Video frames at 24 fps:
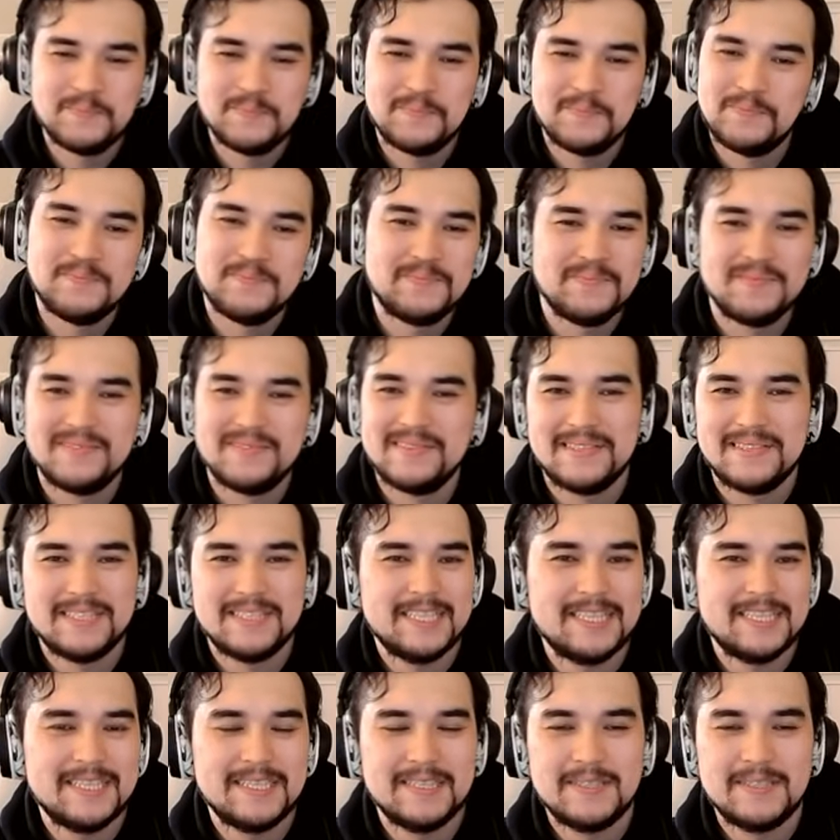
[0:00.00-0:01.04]

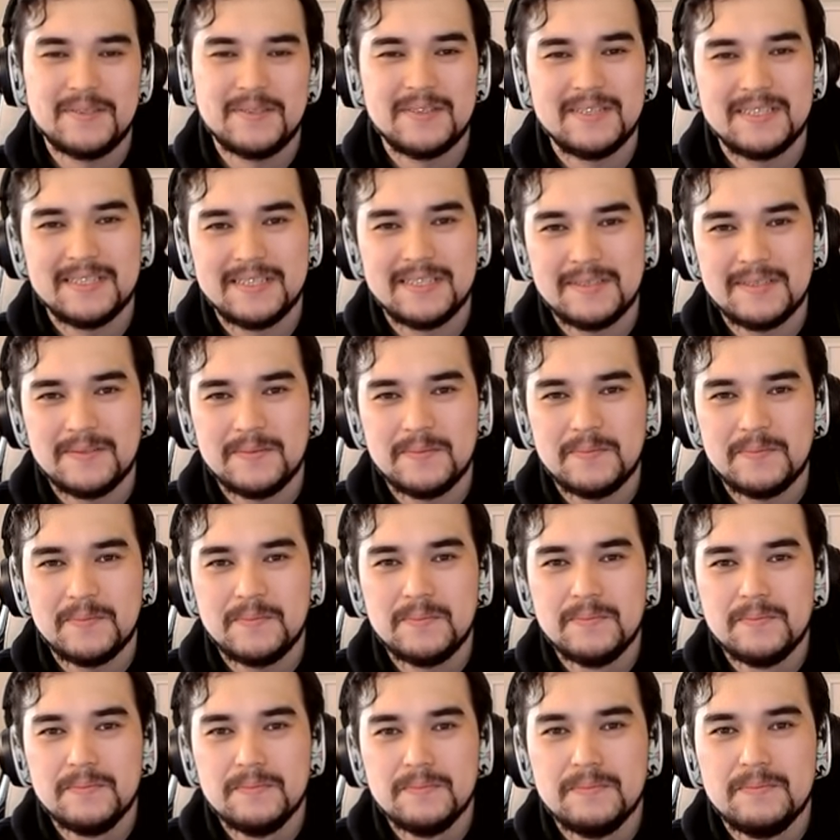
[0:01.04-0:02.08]

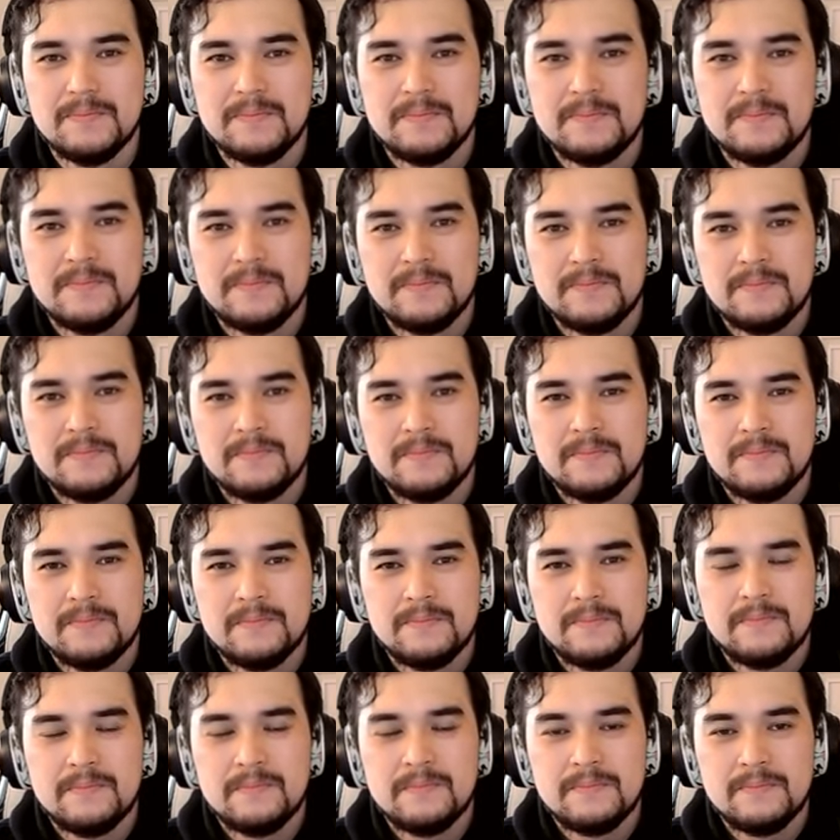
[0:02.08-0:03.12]

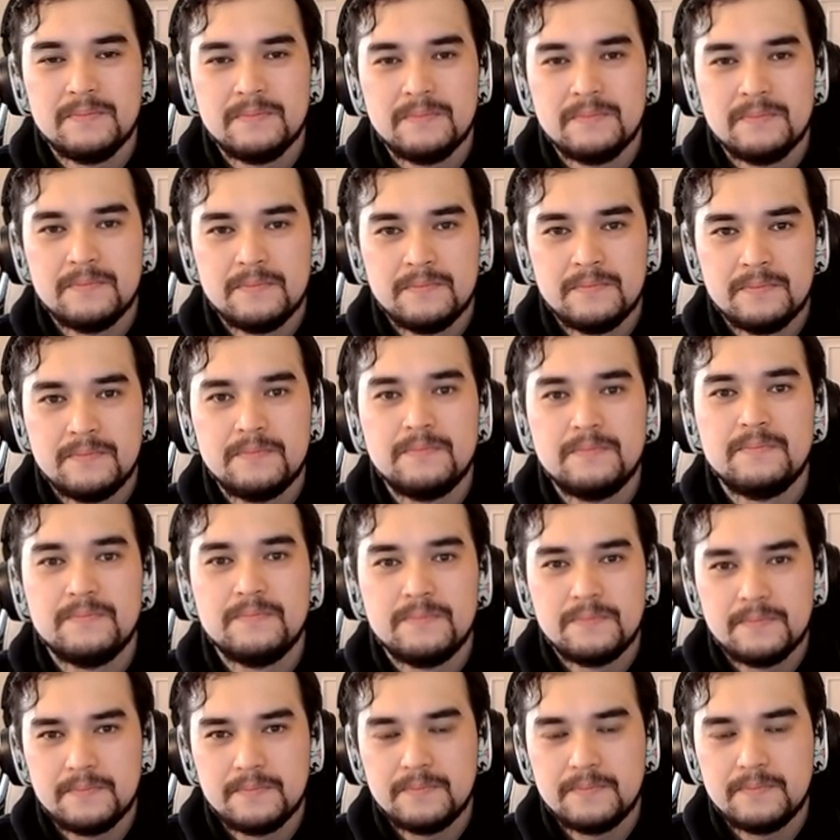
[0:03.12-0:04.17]

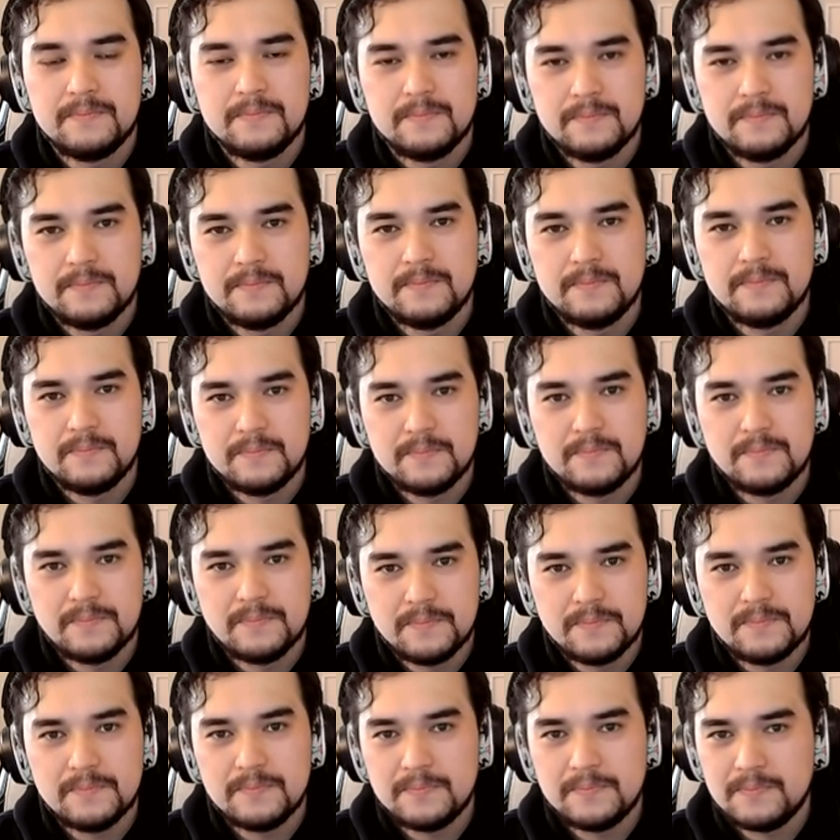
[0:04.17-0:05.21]

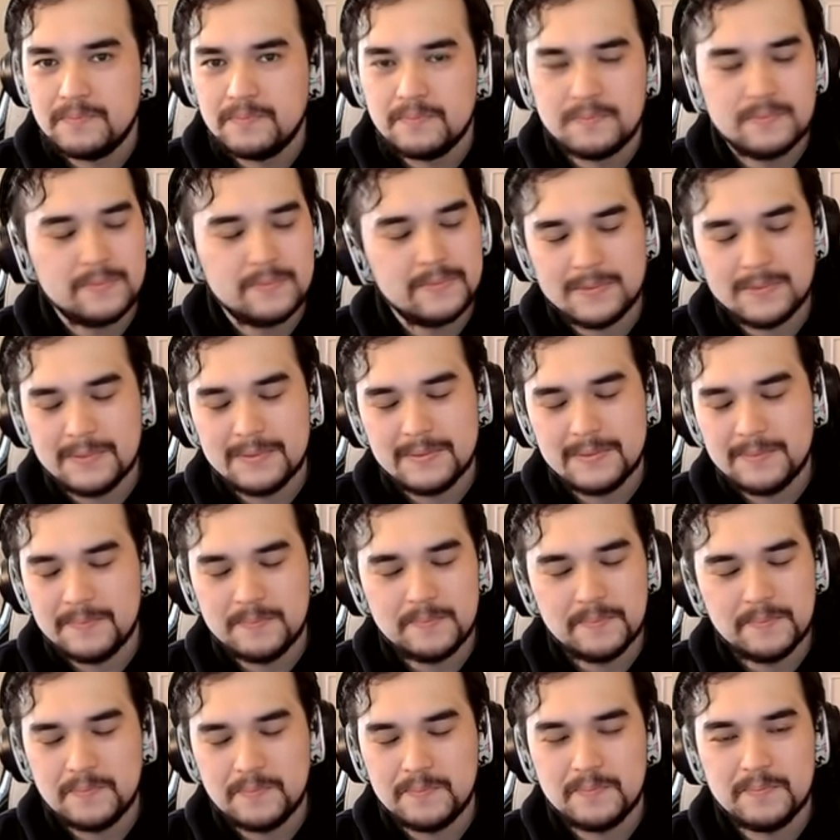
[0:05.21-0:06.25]

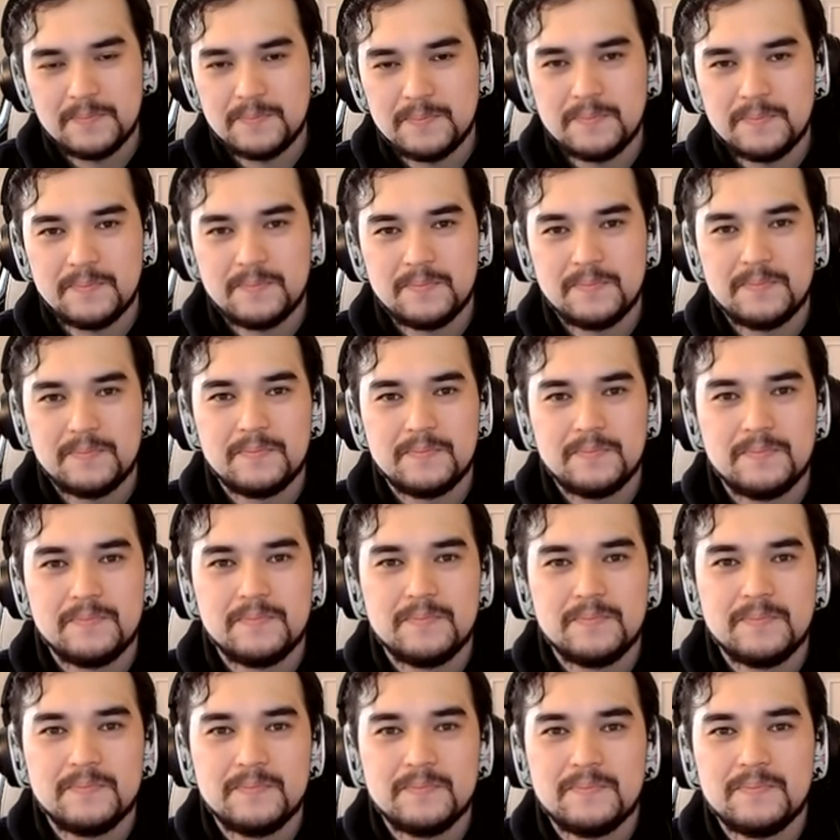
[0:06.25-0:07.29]

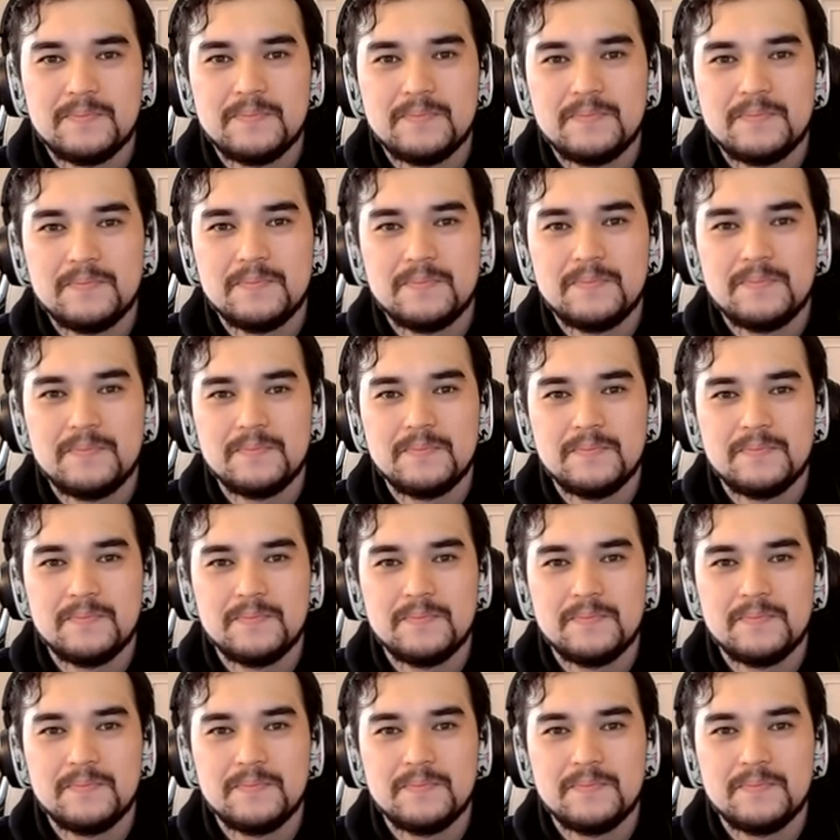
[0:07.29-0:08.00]
(silent)